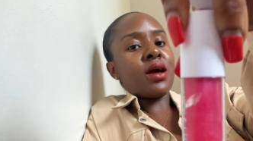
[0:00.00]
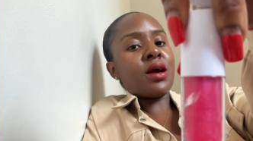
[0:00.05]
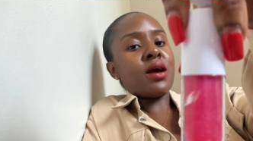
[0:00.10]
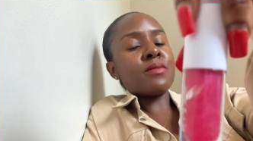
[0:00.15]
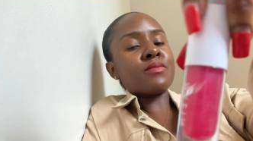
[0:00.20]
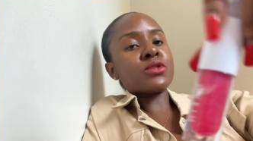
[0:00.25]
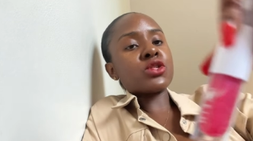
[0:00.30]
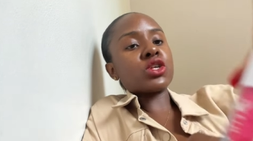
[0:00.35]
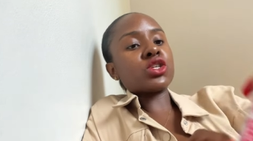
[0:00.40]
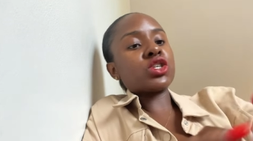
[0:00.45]

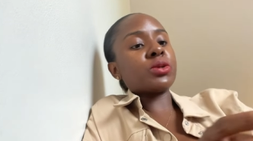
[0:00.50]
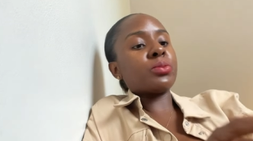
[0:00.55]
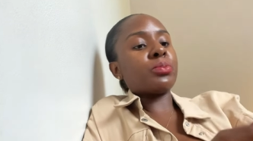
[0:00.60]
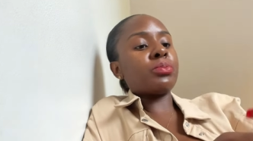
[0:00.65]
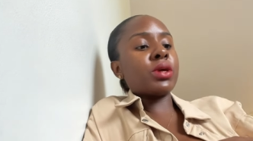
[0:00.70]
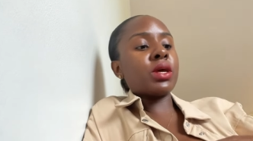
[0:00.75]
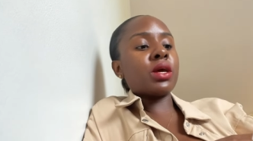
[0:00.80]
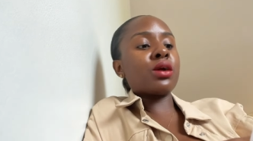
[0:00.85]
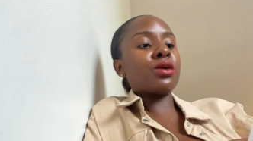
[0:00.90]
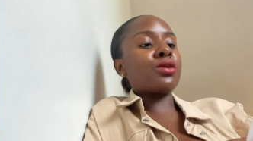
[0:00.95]
I'm such a
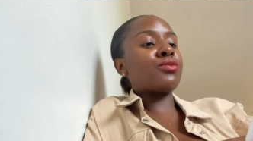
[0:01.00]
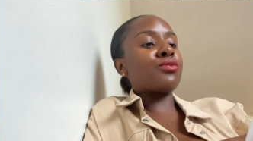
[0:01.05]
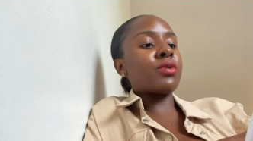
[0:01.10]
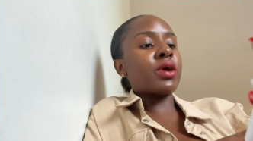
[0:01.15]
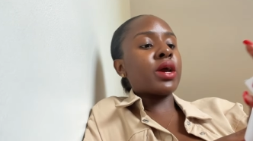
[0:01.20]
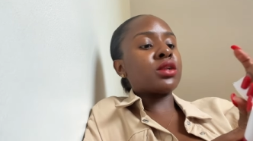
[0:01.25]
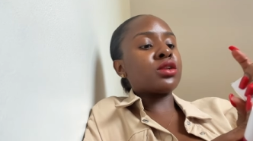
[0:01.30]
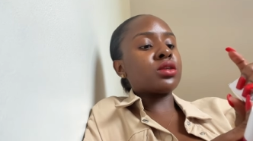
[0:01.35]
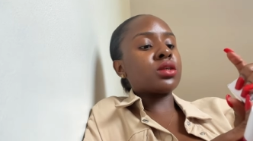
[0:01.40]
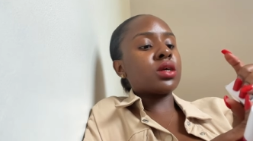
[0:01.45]
pink,
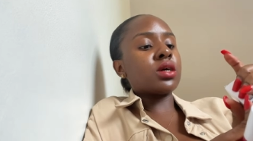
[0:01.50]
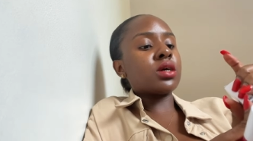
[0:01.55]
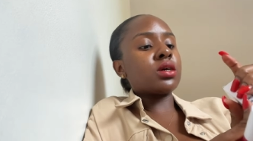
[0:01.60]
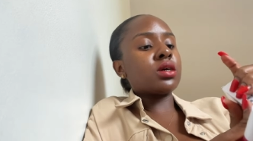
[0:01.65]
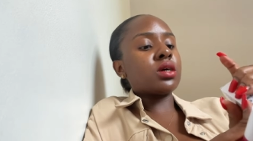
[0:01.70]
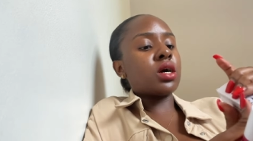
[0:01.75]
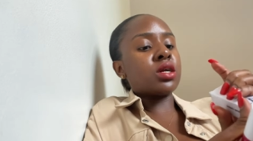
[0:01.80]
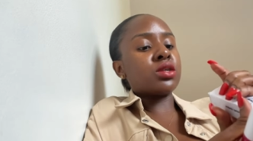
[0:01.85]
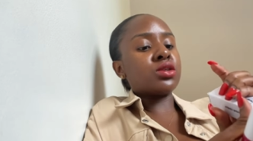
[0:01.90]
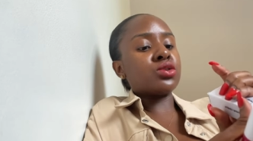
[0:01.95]
red,
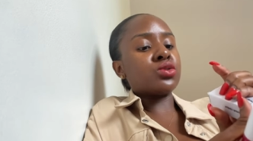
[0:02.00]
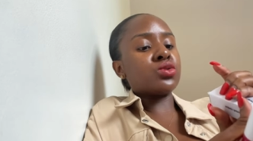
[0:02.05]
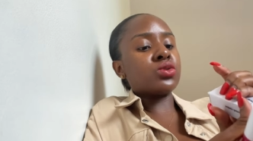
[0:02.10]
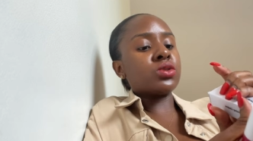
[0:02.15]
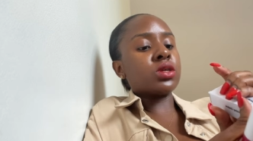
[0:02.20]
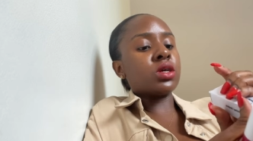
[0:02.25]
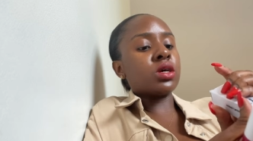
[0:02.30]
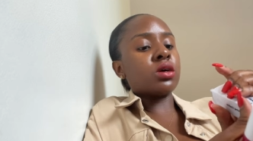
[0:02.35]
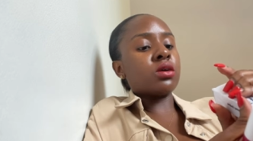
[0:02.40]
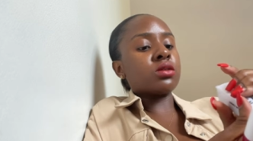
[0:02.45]
and
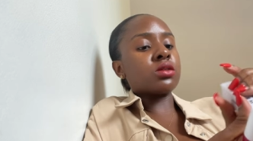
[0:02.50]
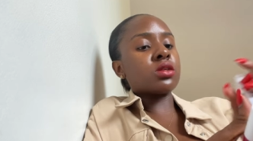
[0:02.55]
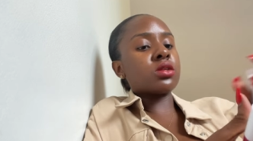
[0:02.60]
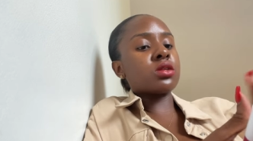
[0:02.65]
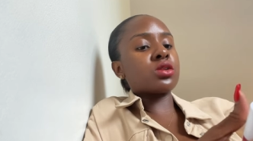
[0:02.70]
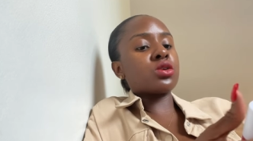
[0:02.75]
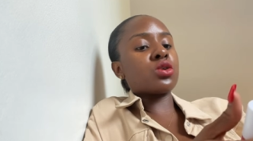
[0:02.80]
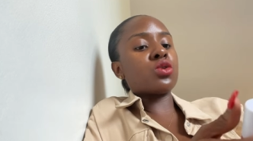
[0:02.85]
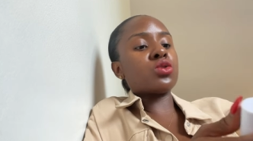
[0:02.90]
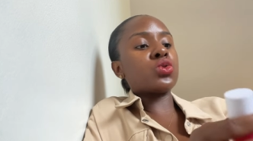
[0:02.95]
nude girl. This
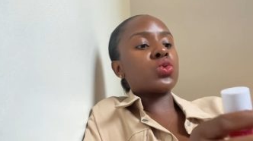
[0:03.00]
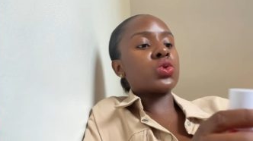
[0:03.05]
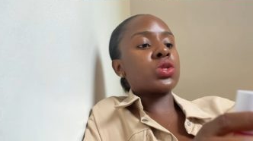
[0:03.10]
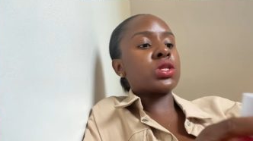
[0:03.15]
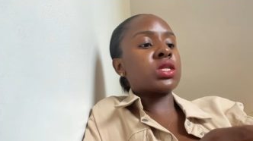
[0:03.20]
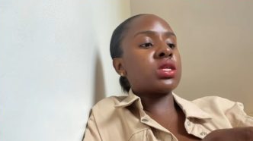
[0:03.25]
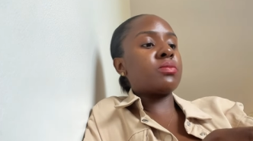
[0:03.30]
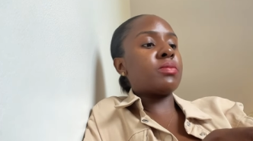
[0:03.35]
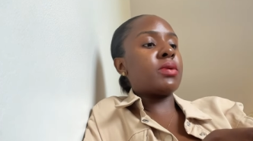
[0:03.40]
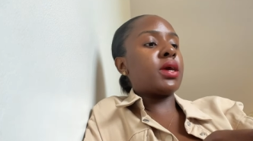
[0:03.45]
is called
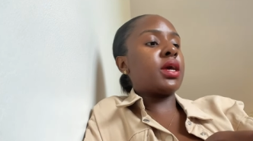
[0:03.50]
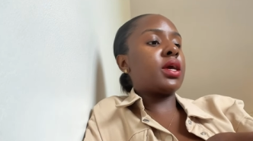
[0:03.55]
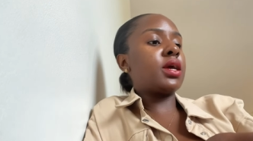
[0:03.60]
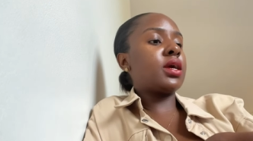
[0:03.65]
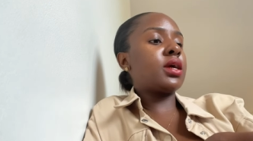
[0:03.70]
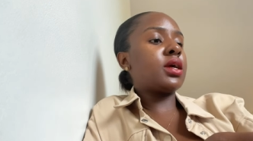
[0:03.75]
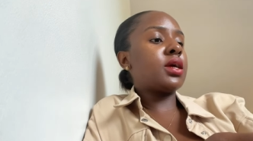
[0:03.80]
Utibe.